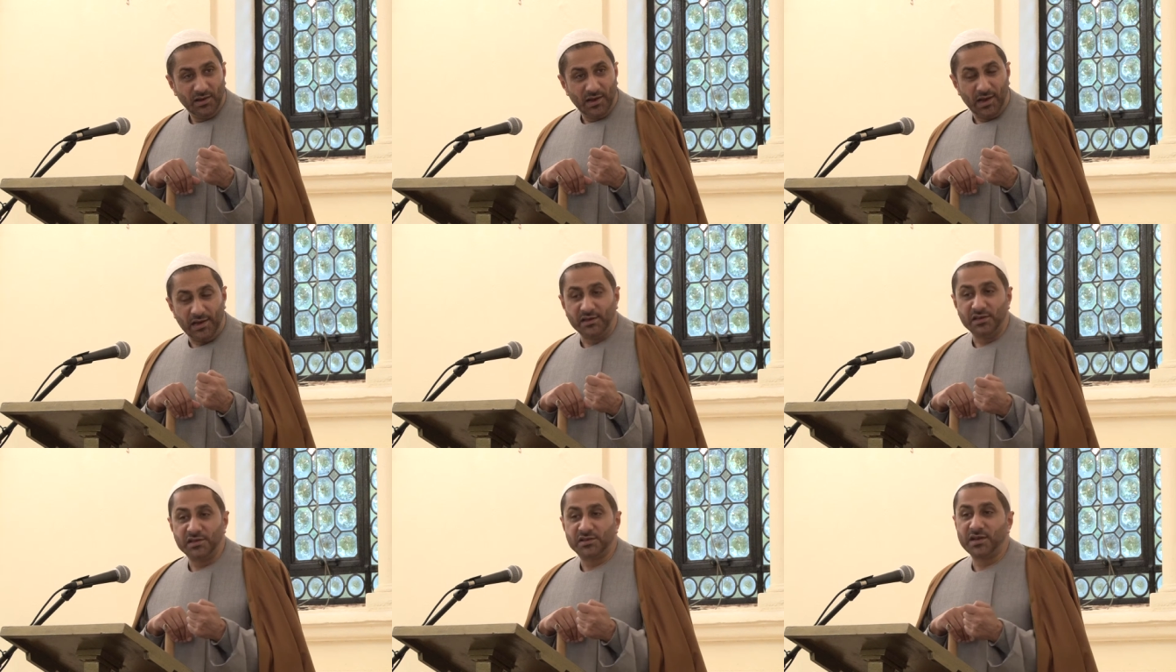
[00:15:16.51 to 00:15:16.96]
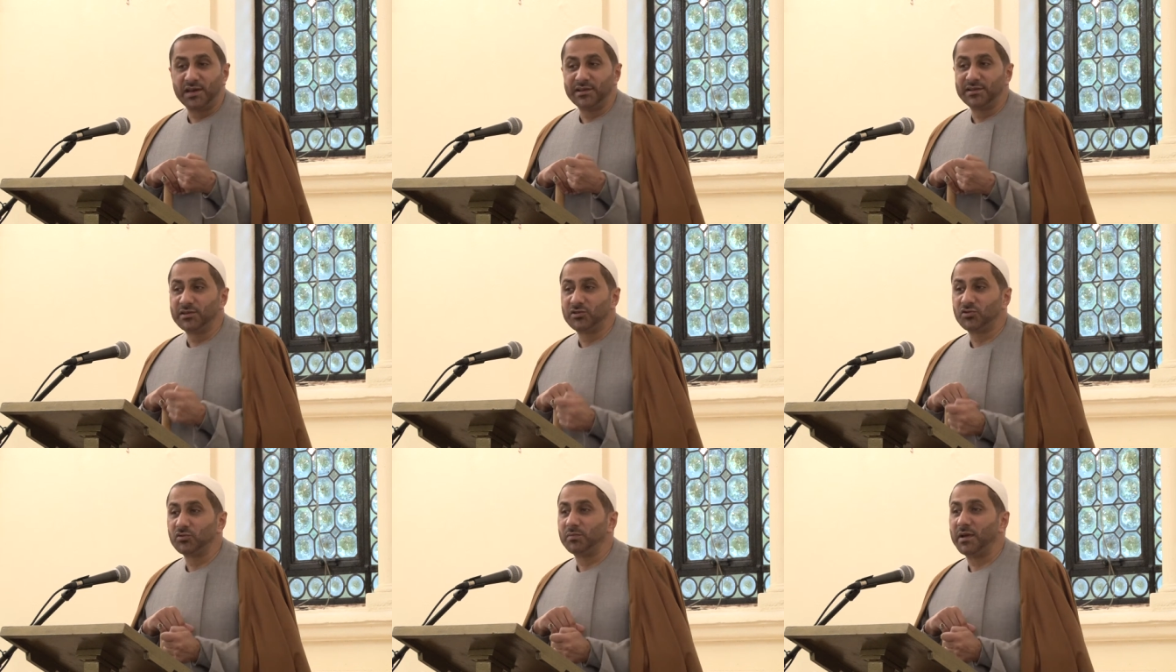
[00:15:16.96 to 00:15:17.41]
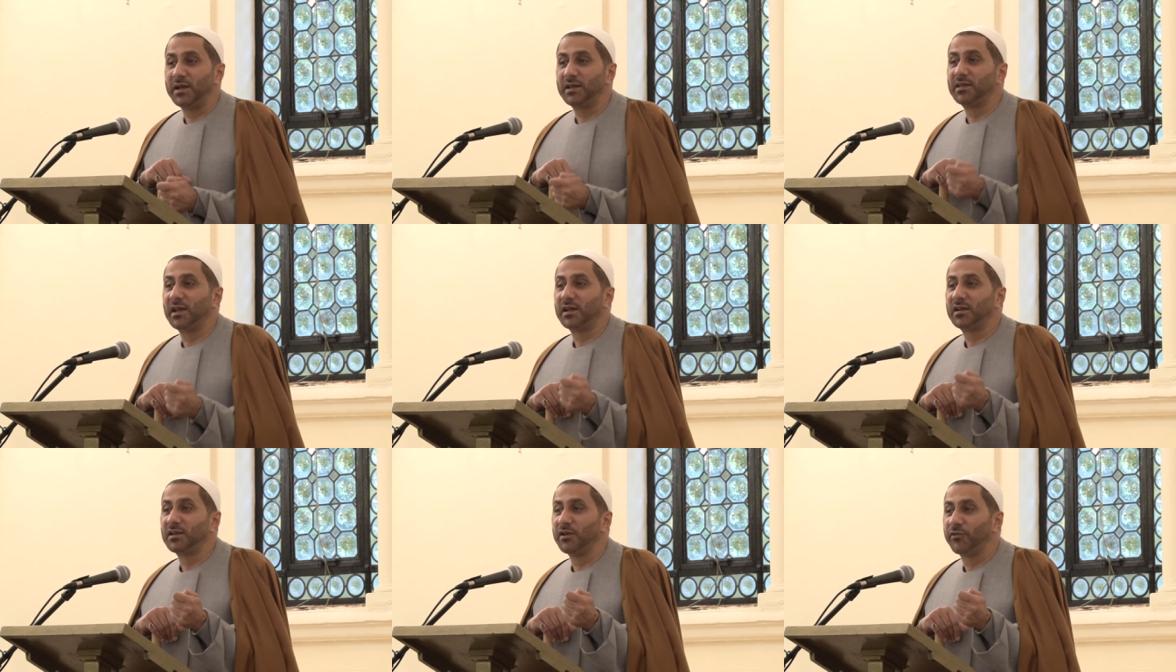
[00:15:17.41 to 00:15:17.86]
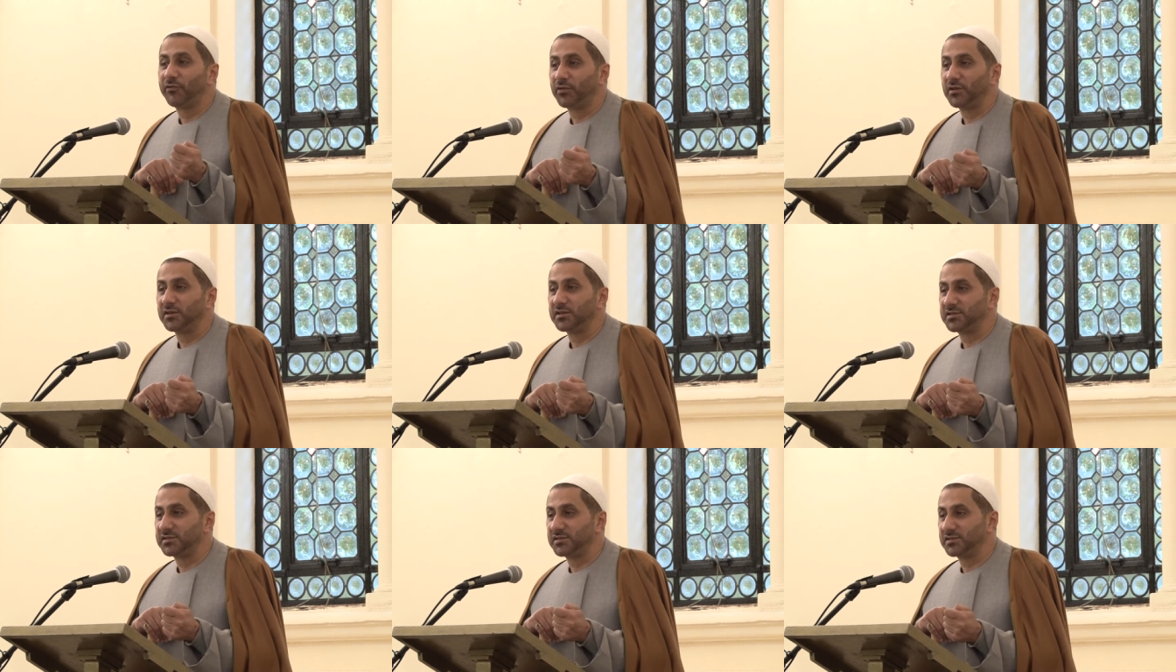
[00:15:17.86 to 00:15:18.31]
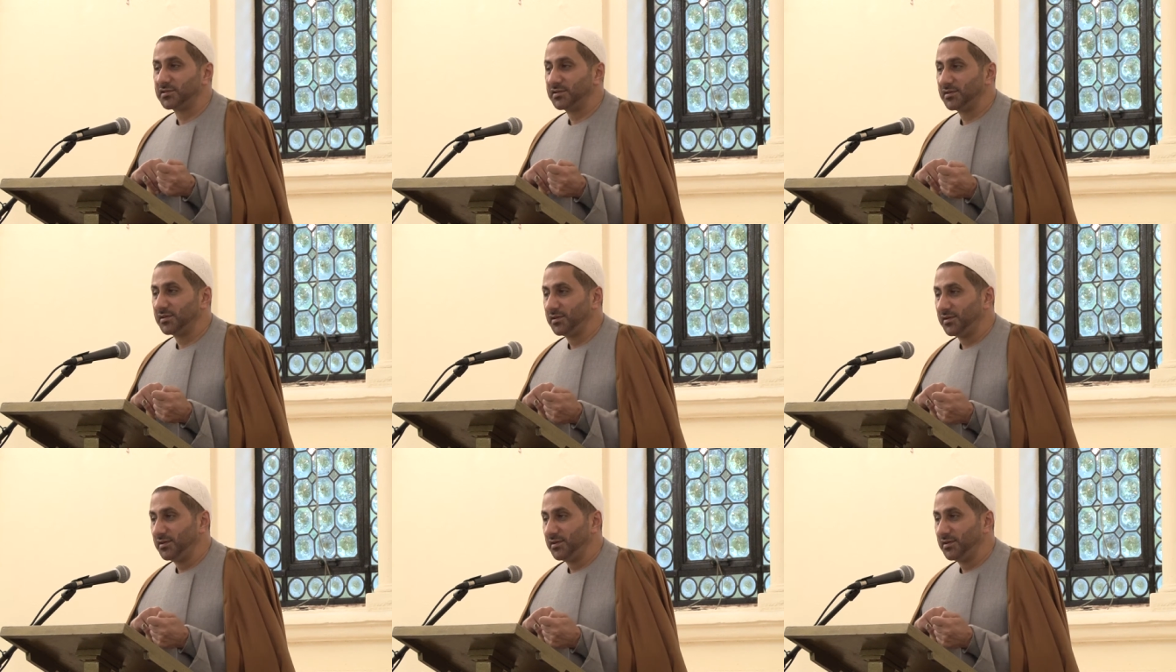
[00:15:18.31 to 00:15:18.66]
and decided to make that difference,